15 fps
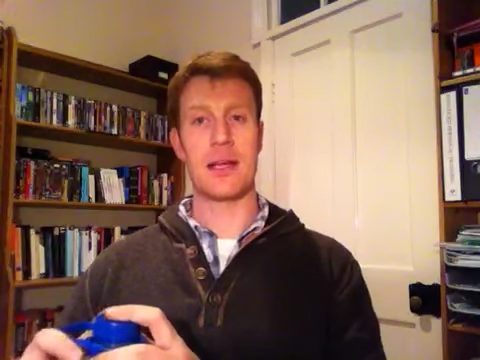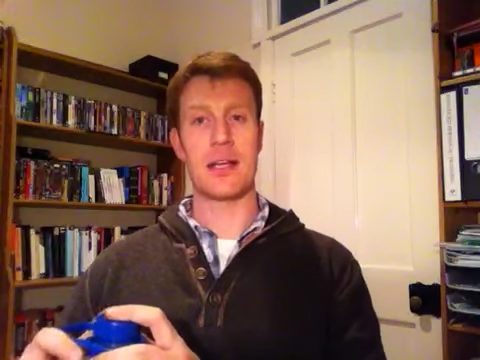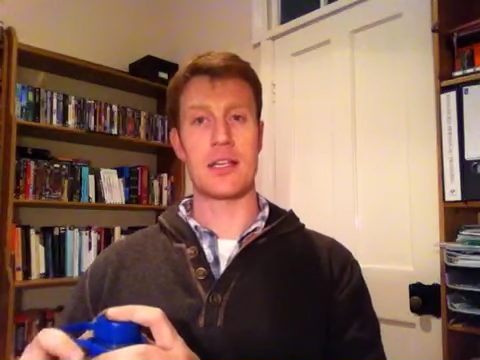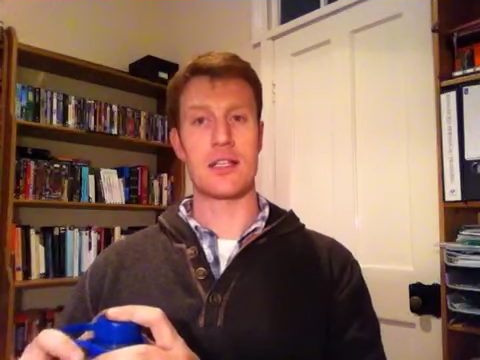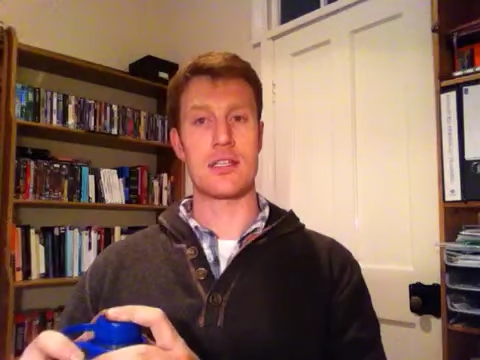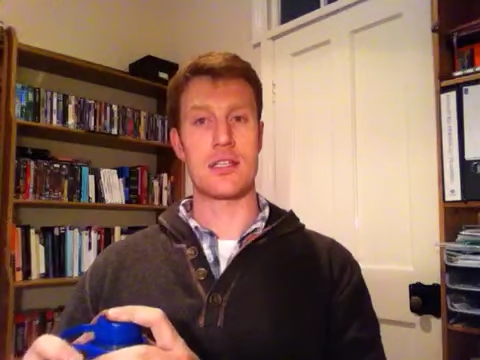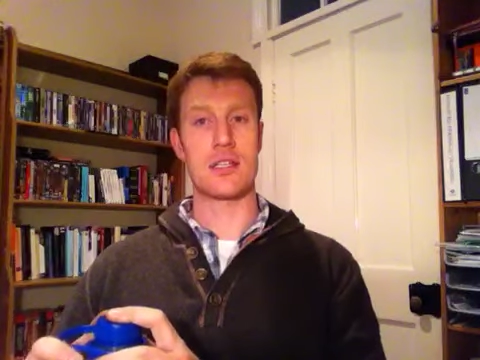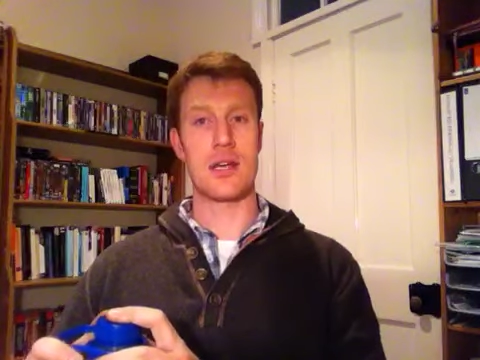
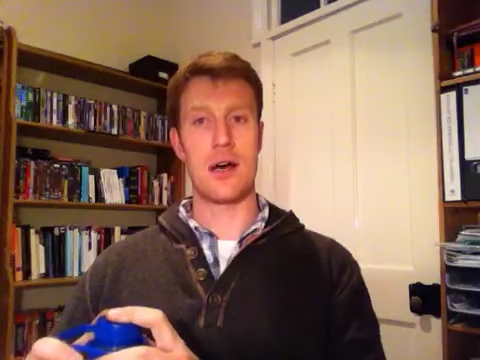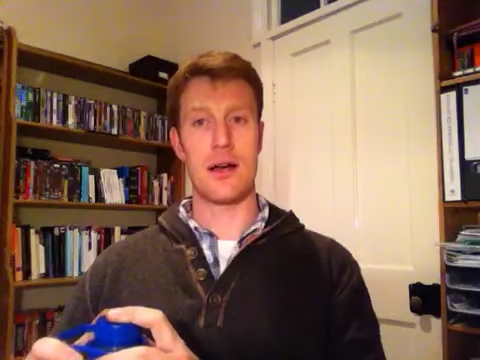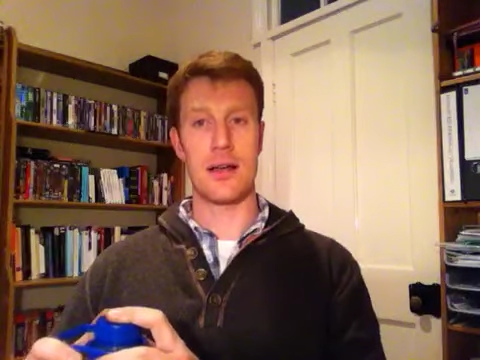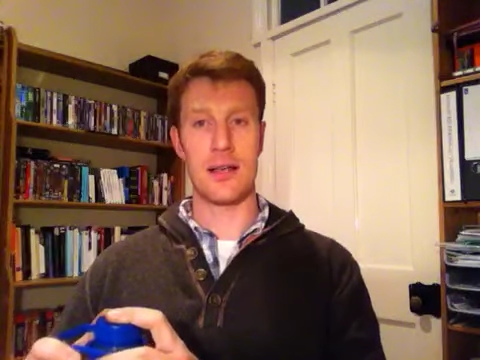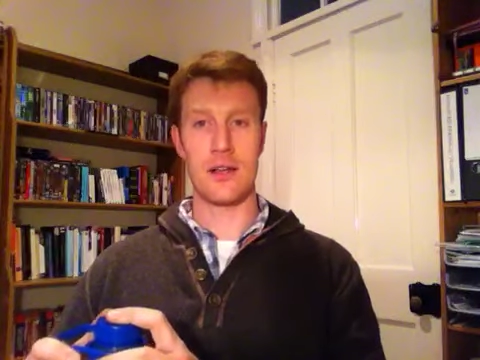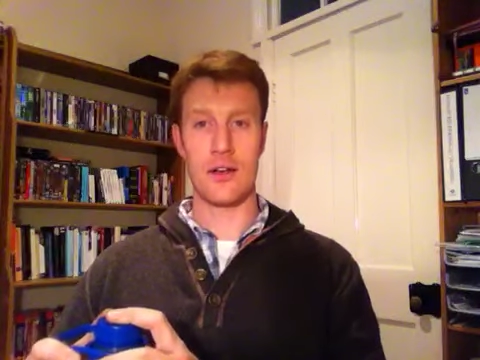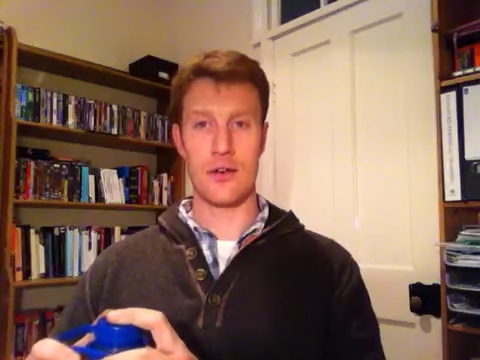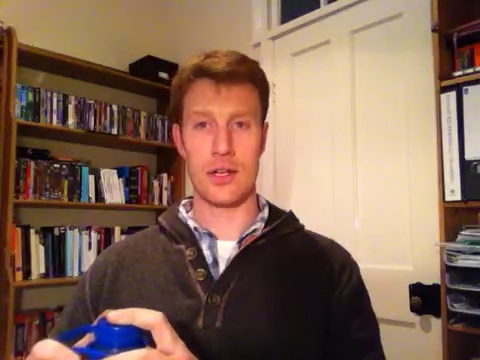is to start
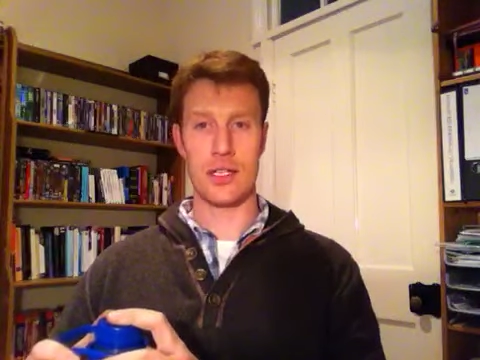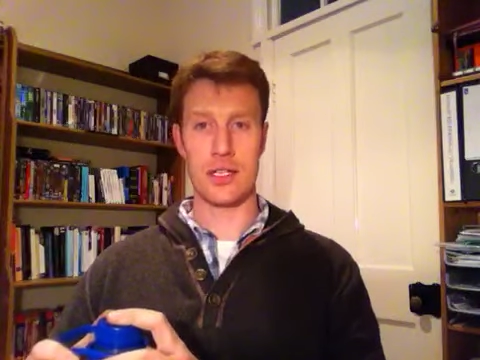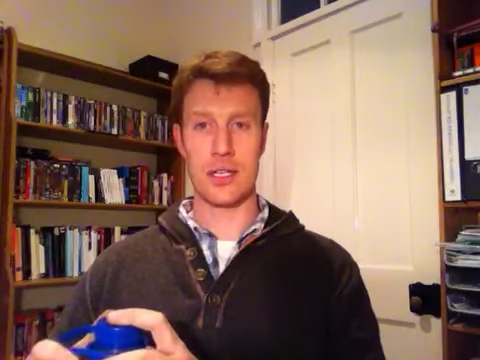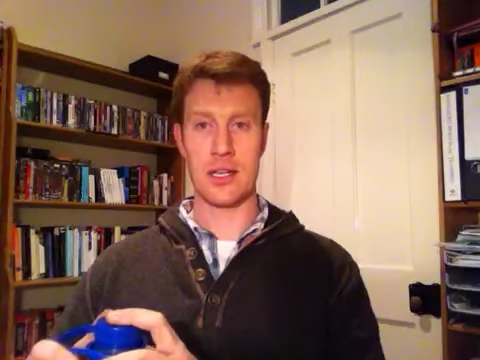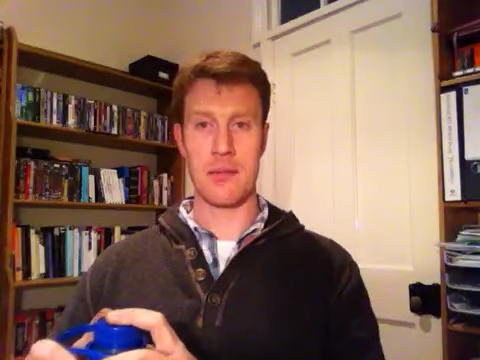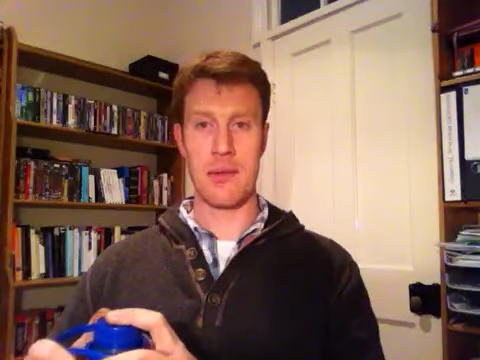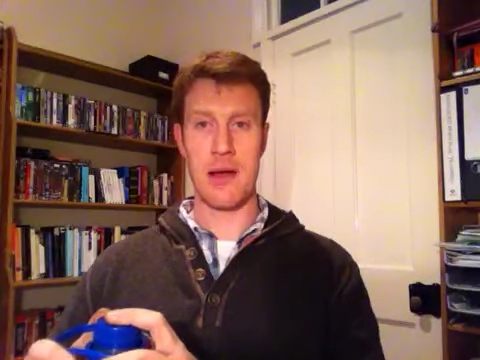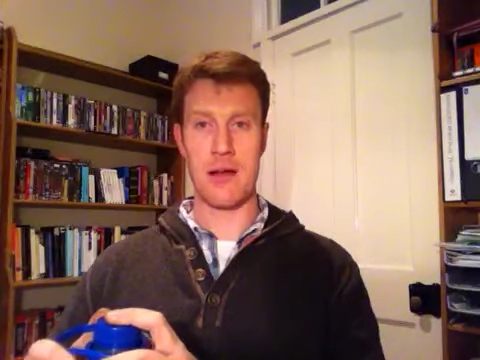
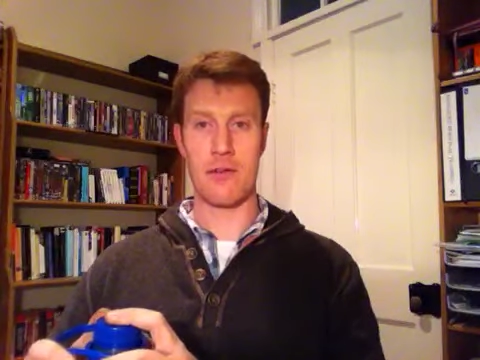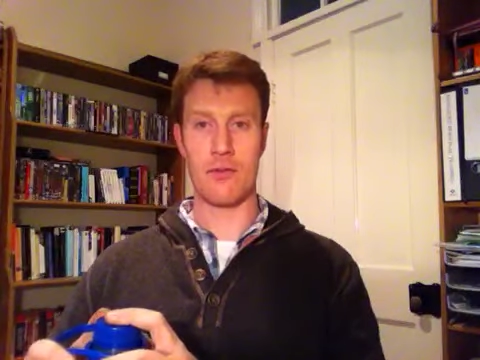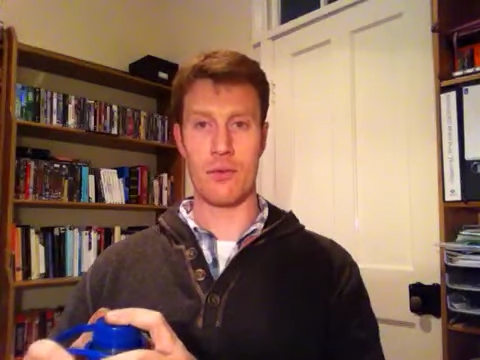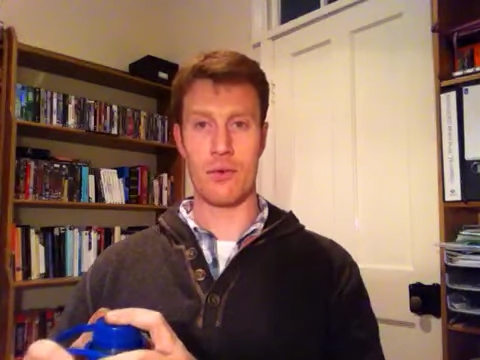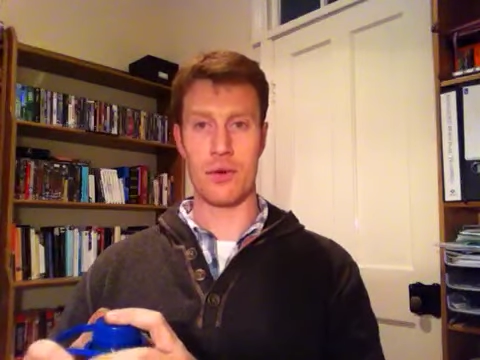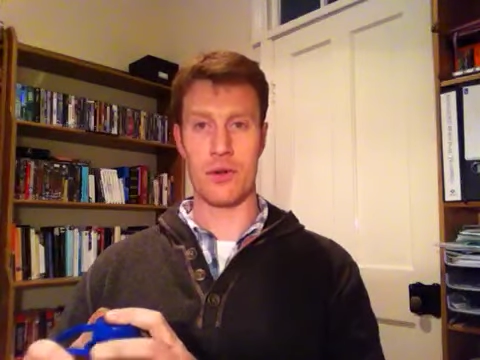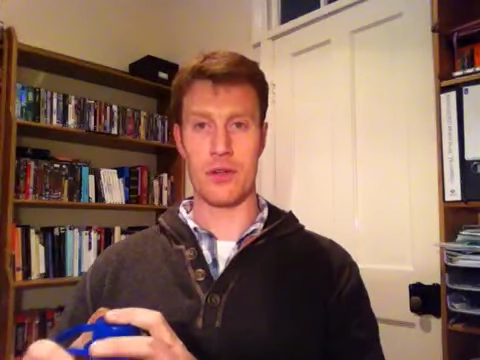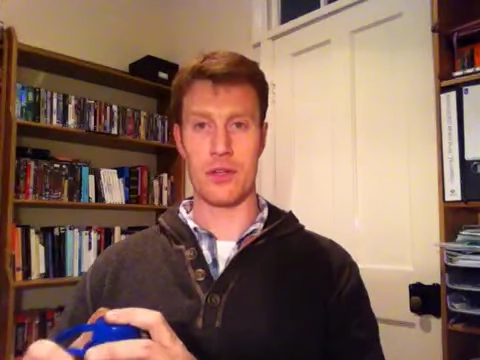increasing the amount of
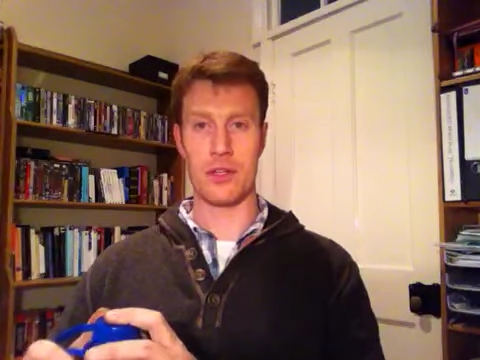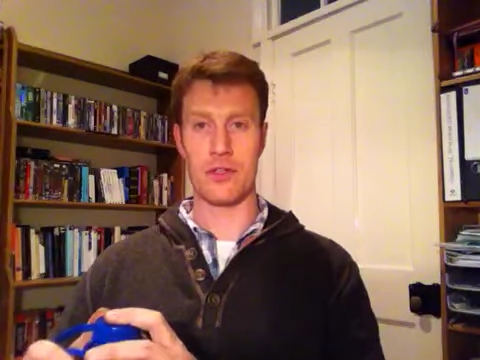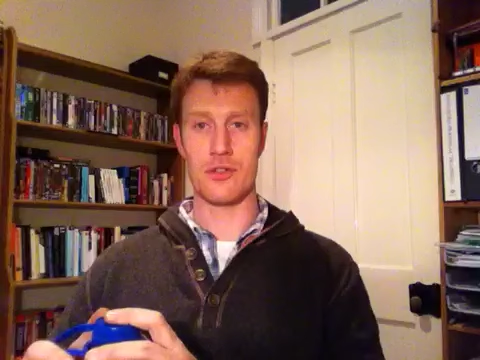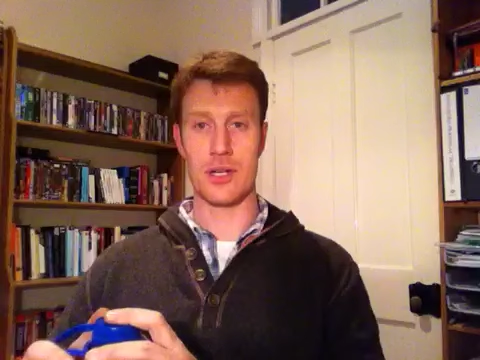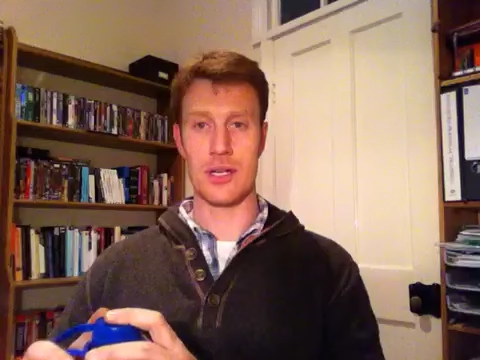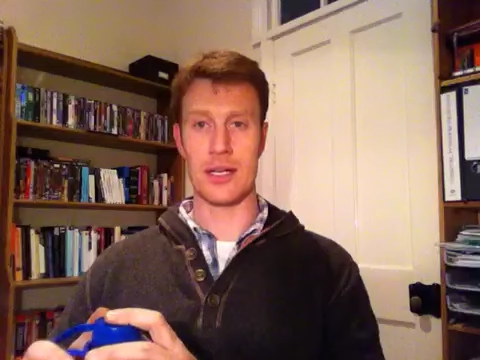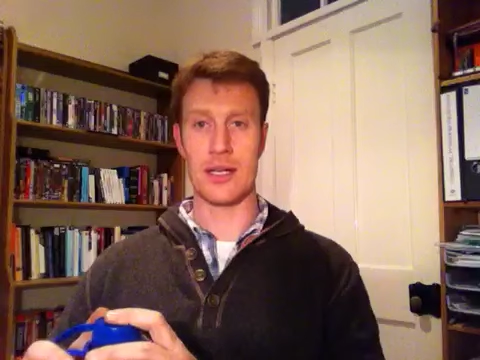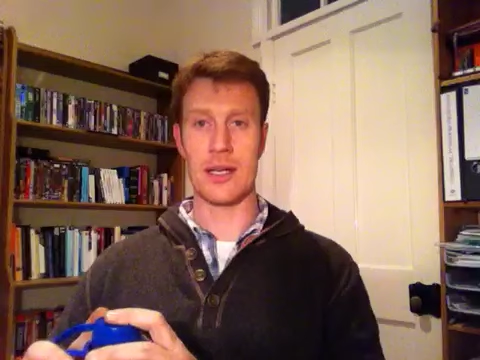water that you
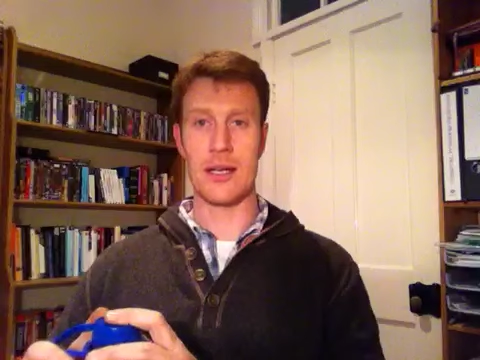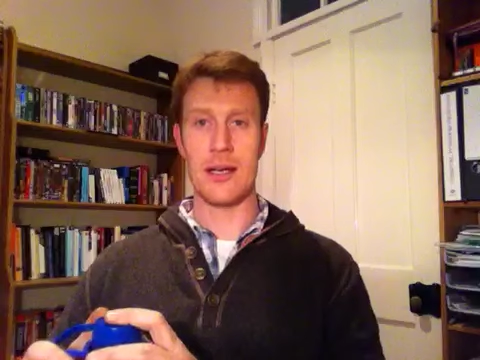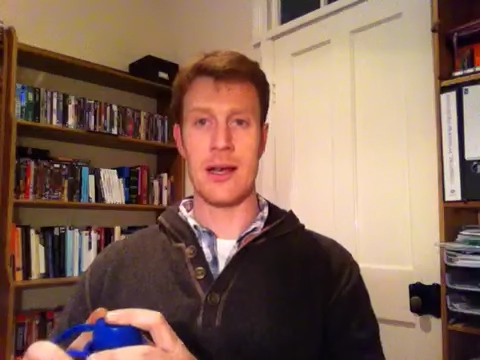drink.